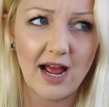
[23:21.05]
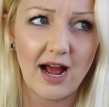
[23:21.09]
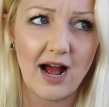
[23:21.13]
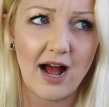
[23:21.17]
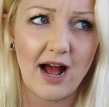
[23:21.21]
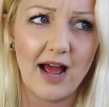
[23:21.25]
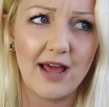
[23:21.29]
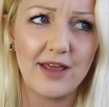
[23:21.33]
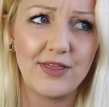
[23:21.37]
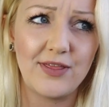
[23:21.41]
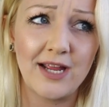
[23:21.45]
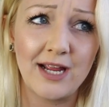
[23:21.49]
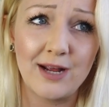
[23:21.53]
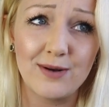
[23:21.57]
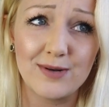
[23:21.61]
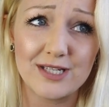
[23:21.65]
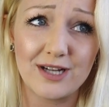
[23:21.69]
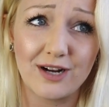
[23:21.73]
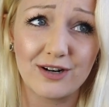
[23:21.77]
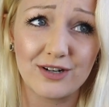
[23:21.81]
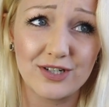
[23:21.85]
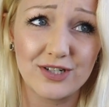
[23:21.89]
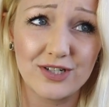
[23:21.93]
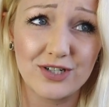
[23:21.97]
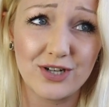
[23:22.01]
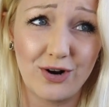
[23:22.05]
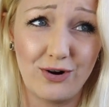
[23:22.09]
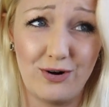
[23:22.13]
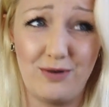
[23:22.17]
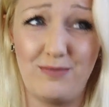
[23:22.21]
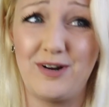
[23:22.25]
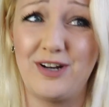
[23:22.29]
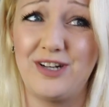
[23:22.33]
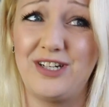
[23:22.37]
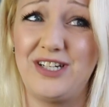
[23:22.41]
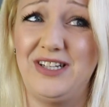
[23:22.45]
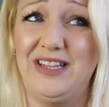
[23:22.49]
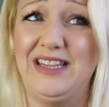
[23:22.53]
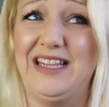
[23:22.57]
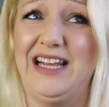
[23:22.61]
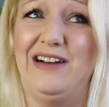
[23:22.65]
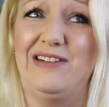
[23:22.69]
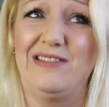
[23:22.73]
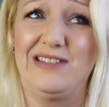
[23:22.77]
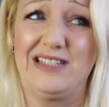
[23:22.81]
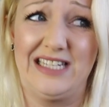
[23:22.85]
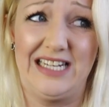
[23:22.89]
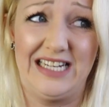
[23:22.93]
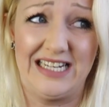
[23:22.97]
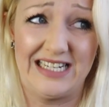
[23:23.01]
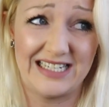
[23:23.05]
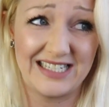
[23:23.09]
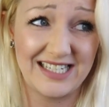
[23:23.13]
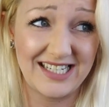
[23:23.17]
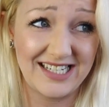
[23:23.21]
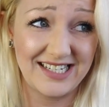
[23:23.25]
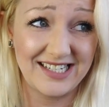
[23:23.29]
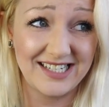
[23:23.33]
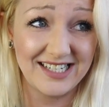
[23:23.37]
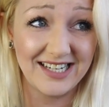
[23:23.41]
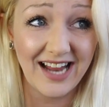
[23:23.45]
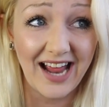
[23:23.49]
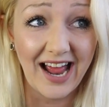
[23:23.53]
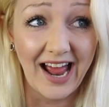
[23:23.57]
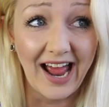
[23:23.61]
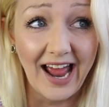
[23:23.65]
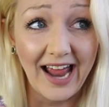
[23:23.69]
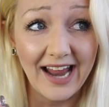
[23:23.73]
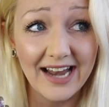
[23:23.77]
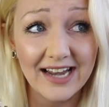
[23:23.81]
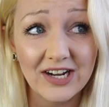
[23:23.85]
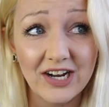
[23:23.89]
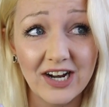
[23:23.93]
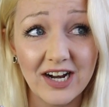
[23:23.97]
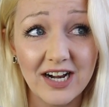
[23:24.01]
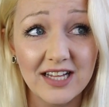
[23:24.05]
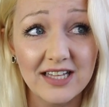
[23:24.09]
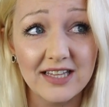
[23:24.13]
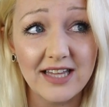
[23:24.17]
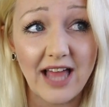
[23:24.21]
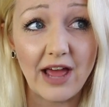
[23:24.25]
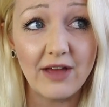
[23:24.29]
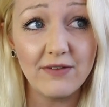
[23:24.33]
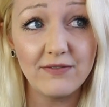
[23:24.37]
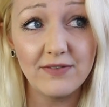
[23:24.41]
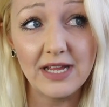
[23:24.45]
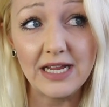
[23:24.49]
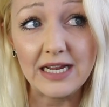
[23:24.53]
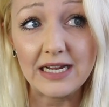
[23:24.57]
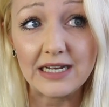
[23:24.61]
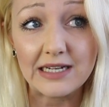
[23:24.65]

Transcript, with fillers: I think it was October two thousand ten or eleven.